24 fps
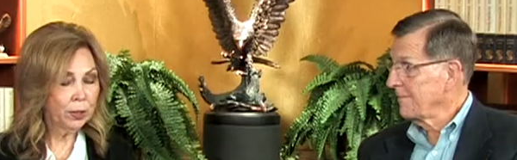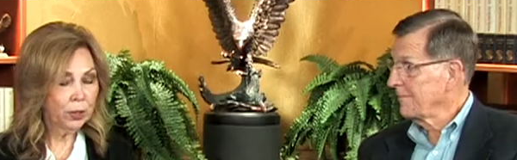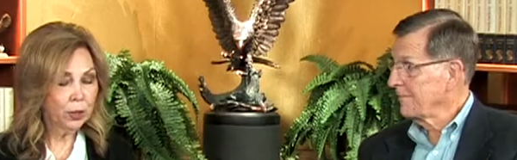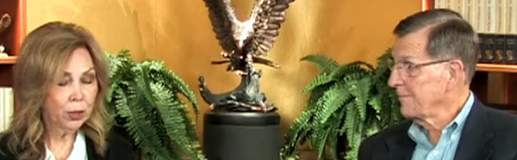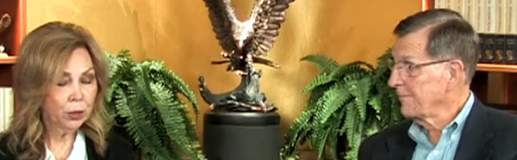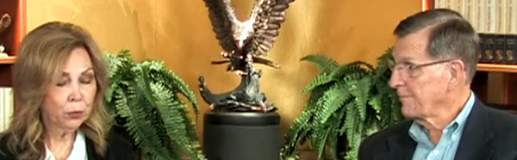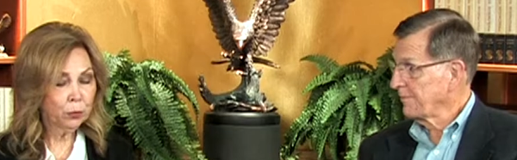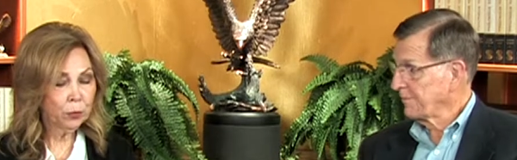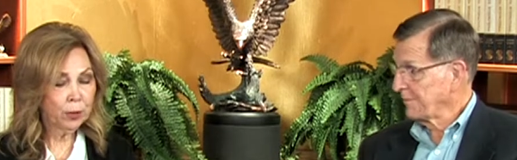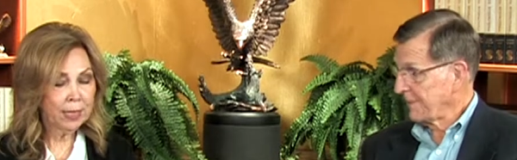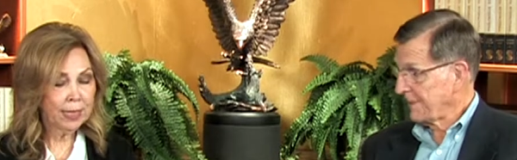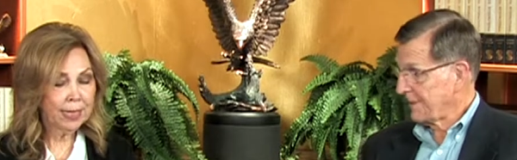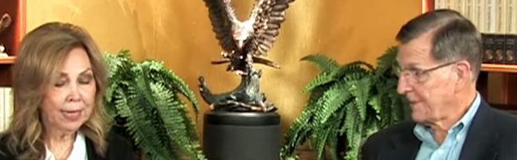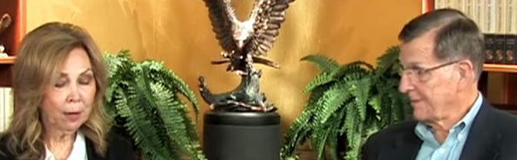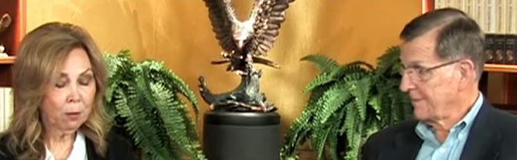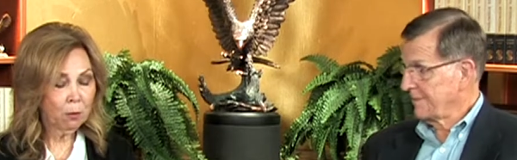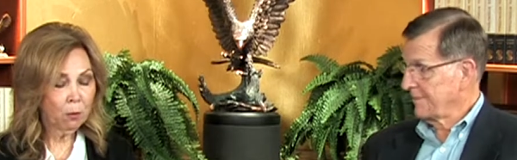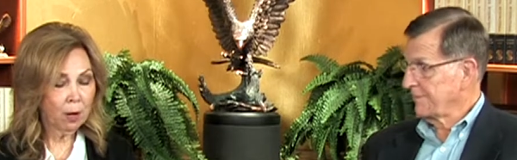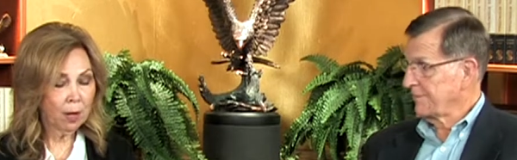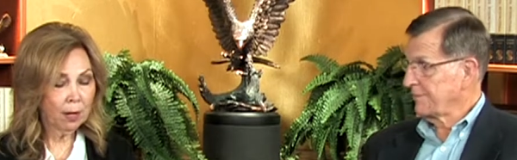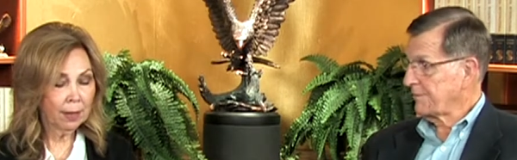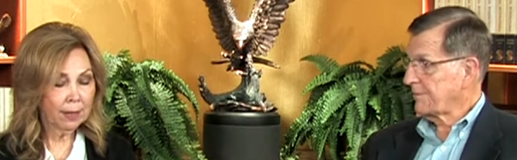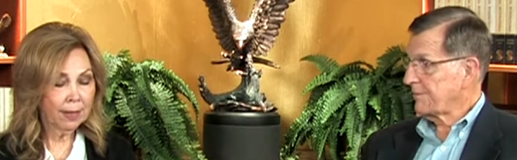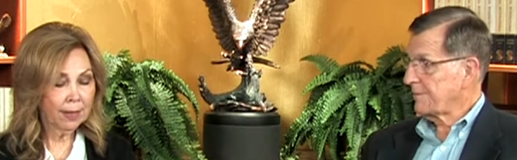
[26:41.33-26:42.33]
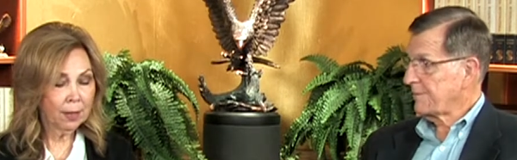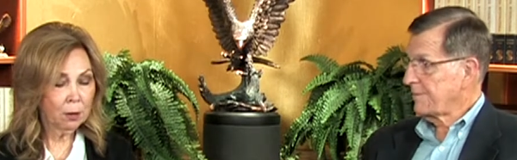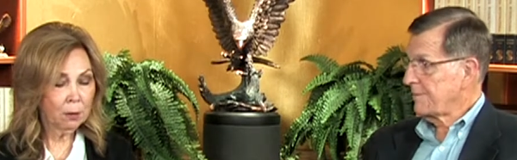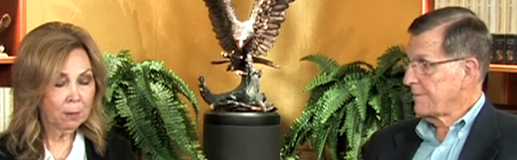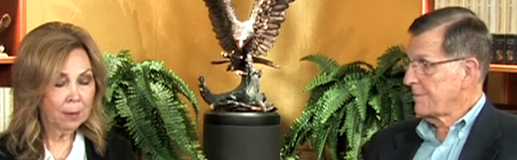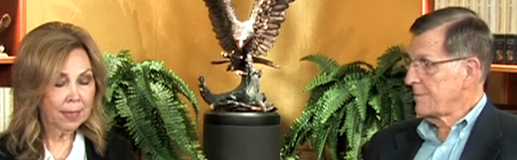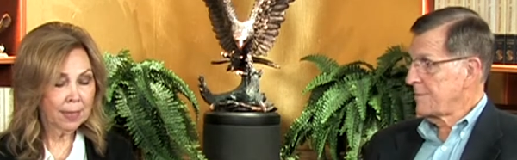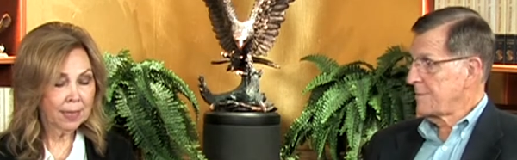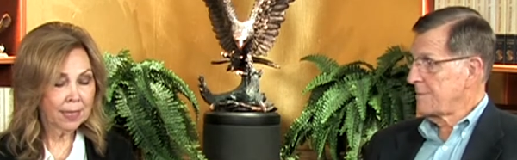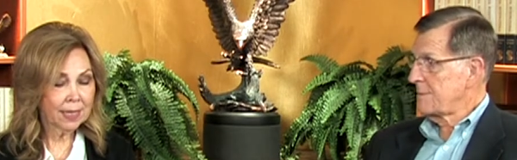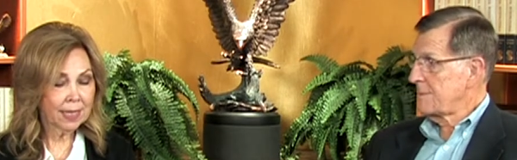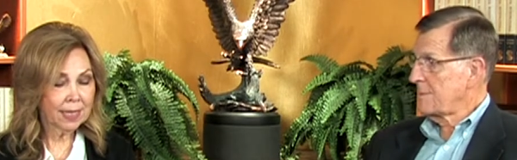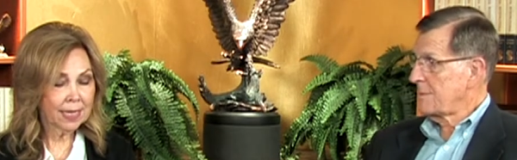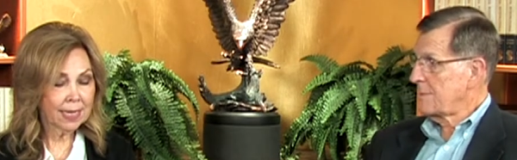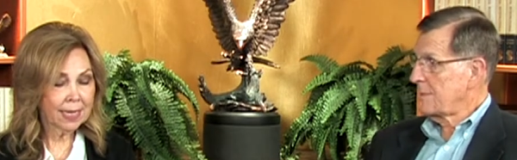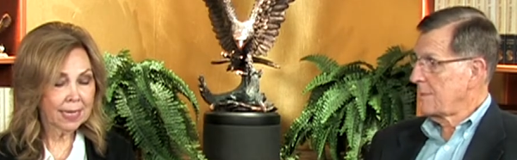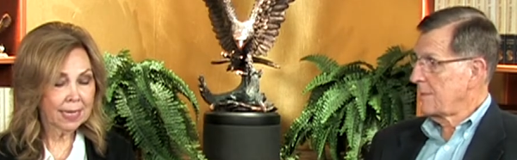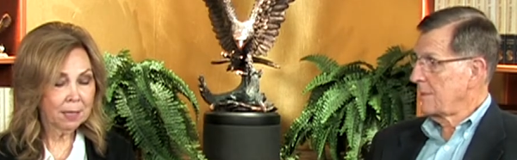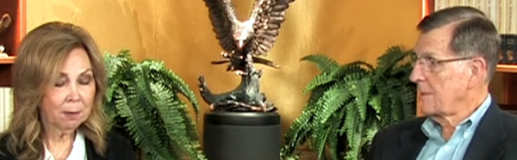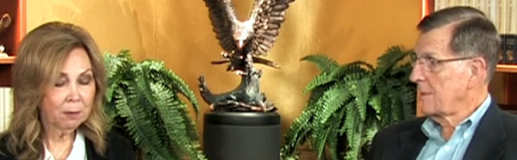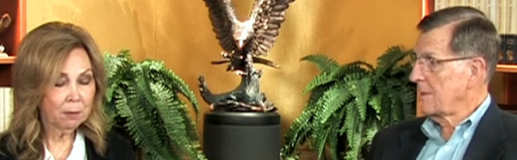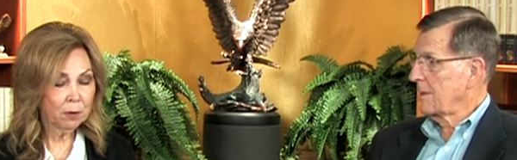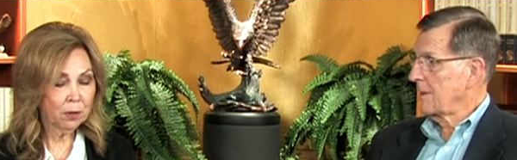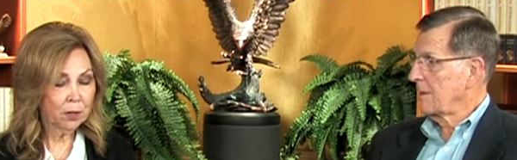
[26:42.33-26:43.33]
Speaker 1: just read that while ago about the
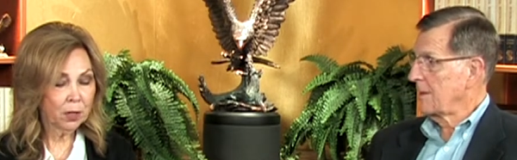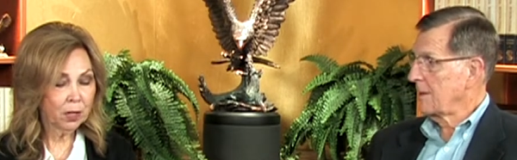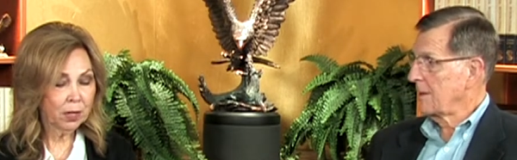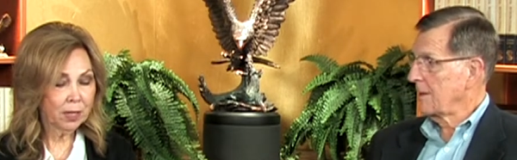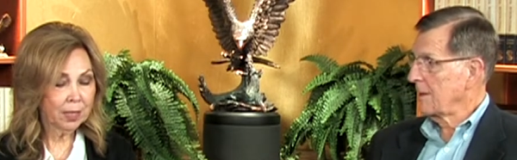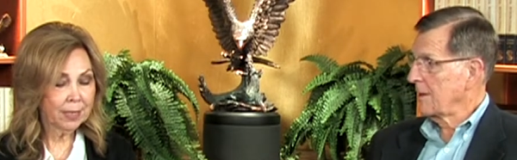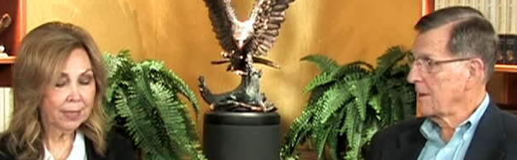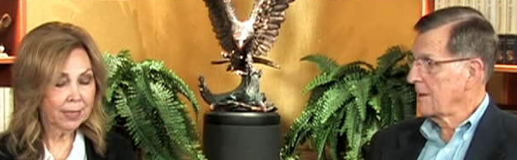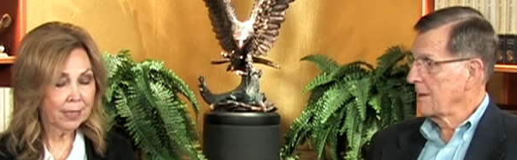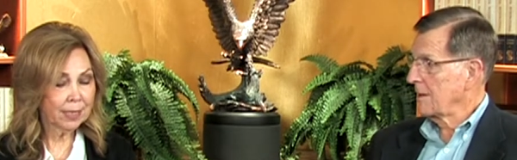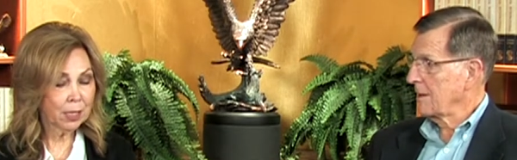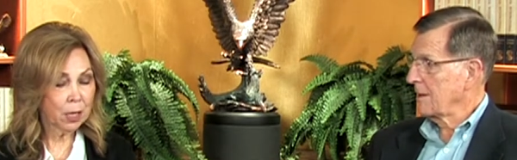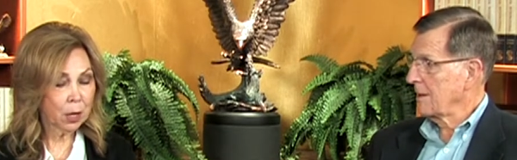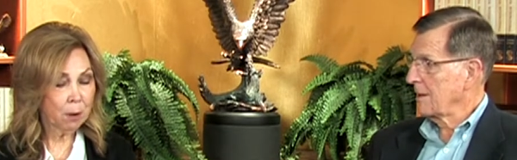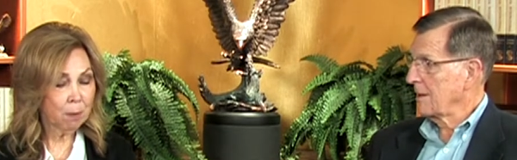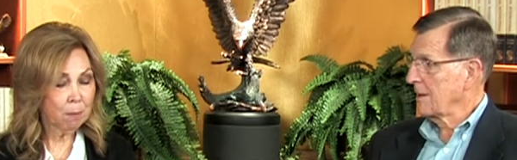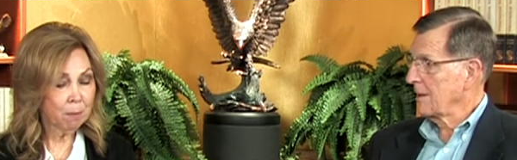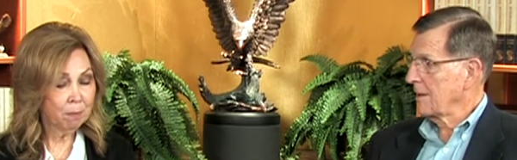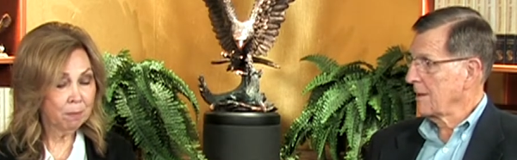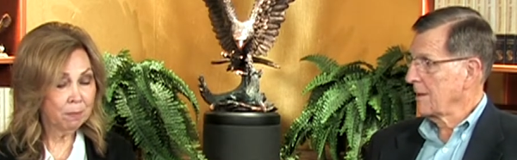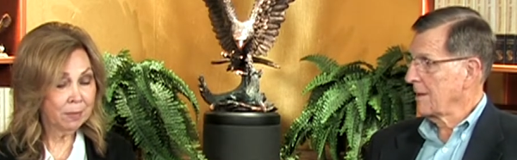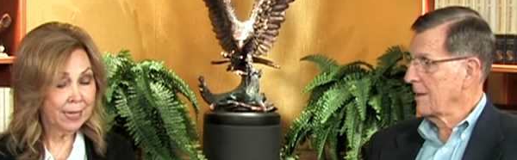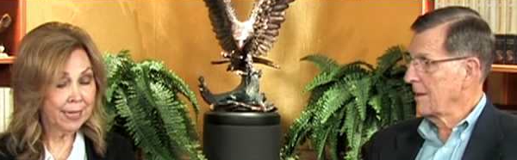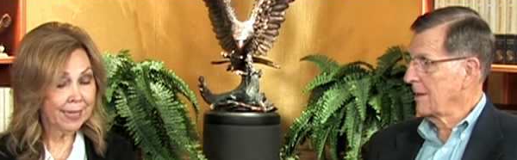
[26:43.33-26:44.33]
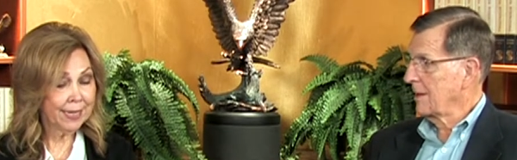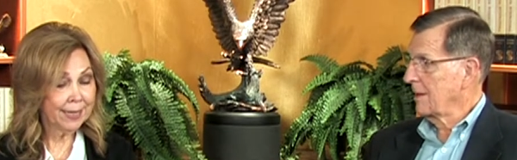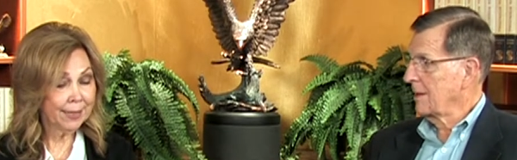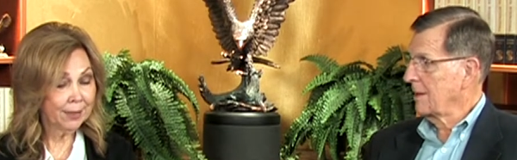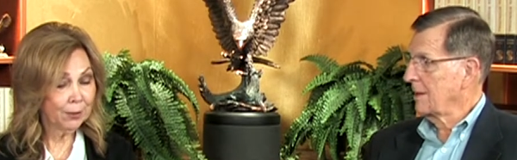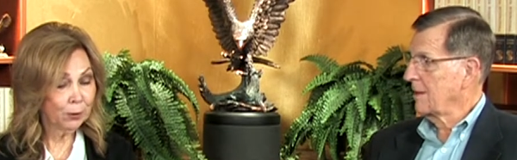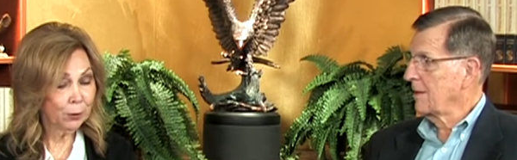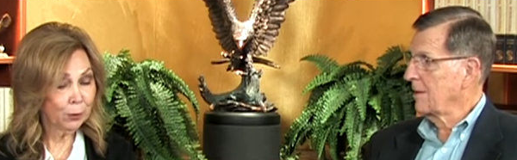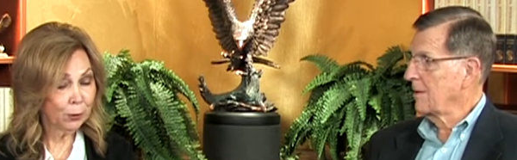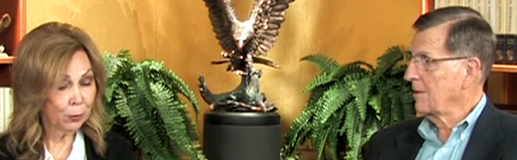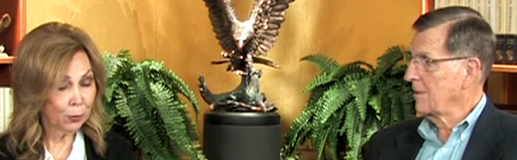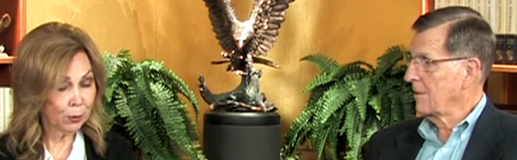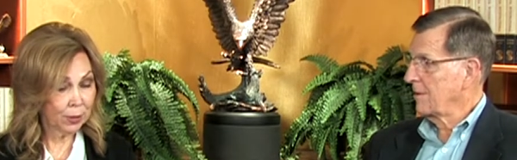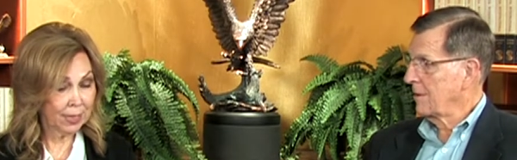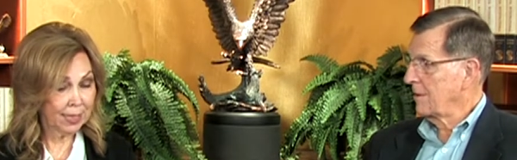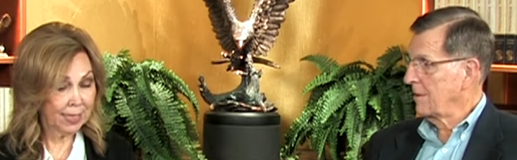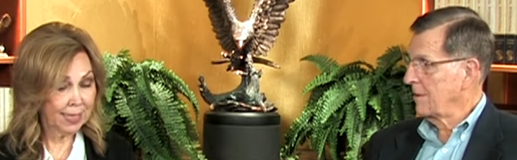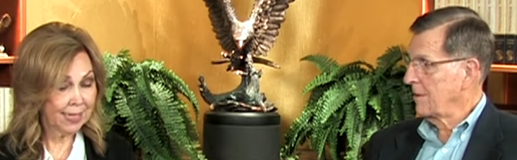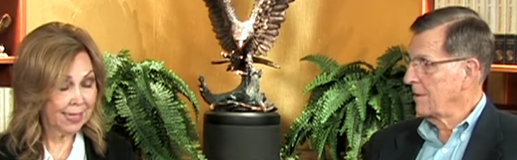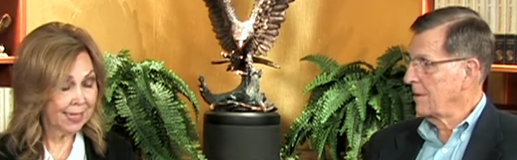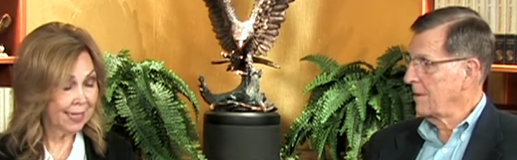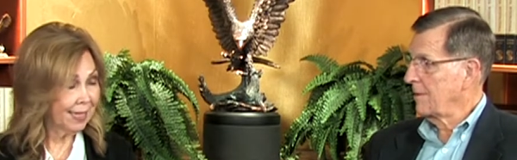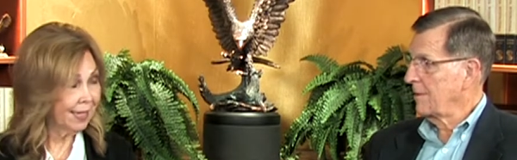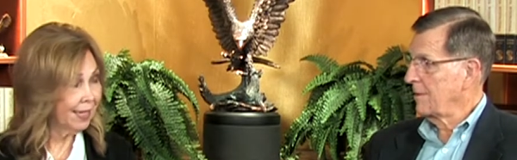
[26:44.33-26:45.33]
kingdom of God is not meat and
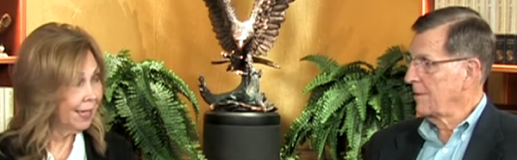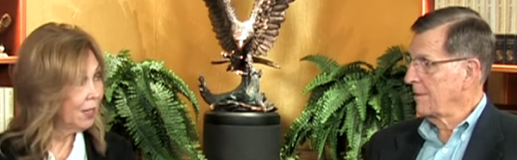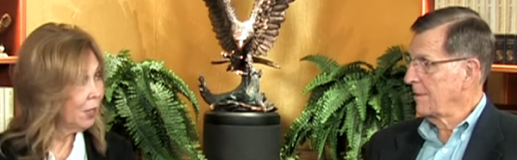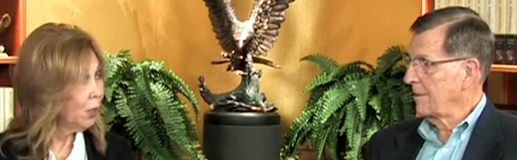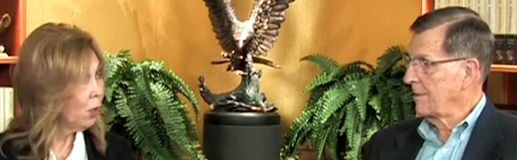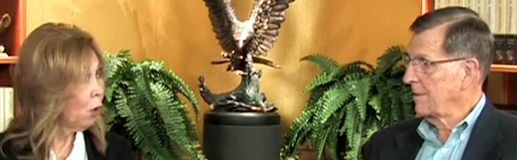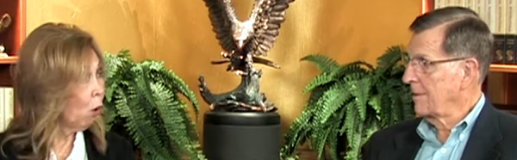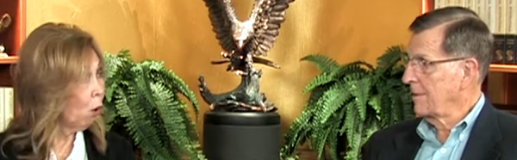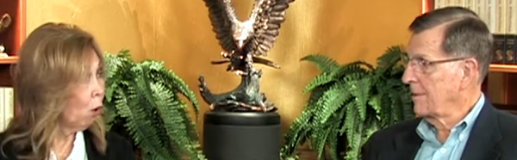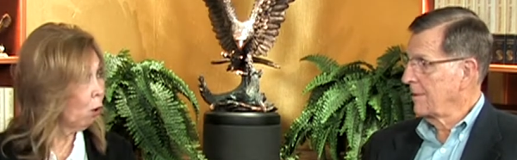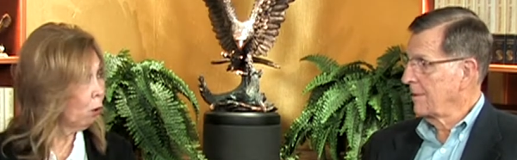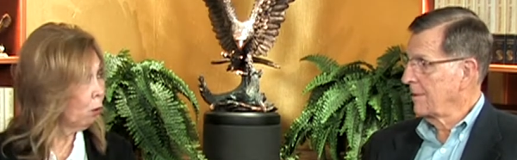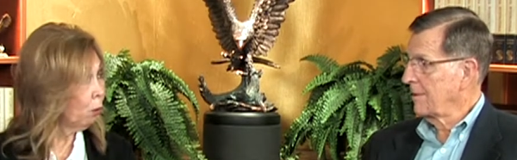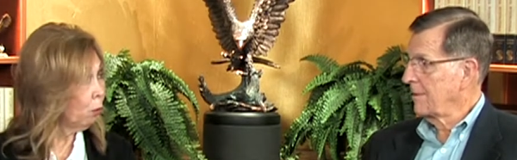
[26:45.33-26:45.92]
drink uh-huh. or